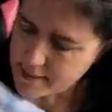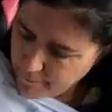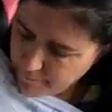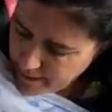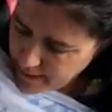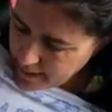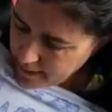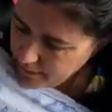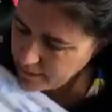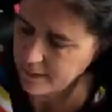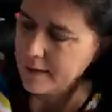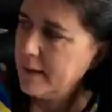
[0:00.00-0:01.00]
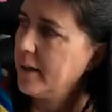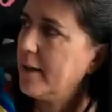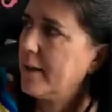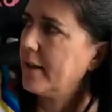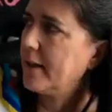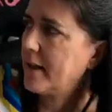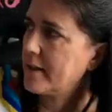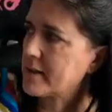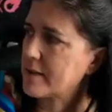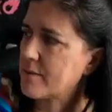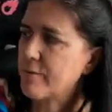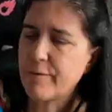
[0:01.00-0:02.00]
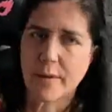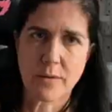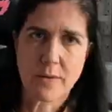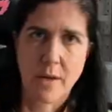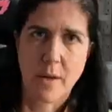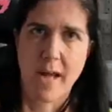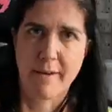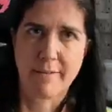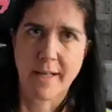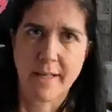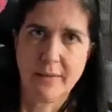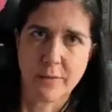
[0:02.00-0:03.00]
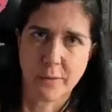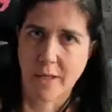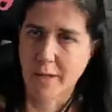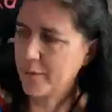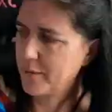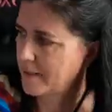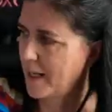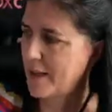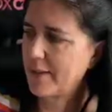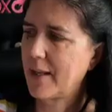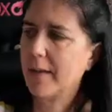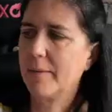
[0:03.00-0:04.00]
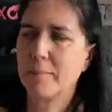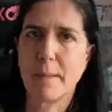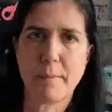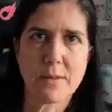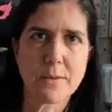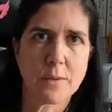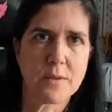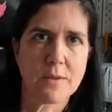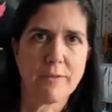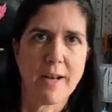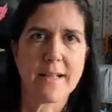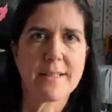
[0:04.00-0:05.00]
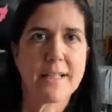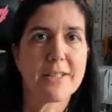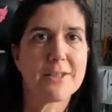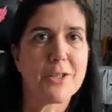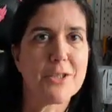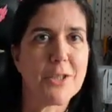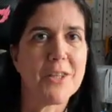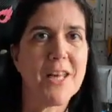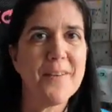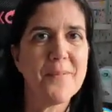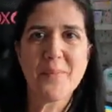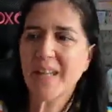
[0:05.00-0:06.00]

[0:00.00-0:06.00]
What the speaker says: lovely. It doesn't feel so heavy, although saying that, my muscles are flexing as I do that.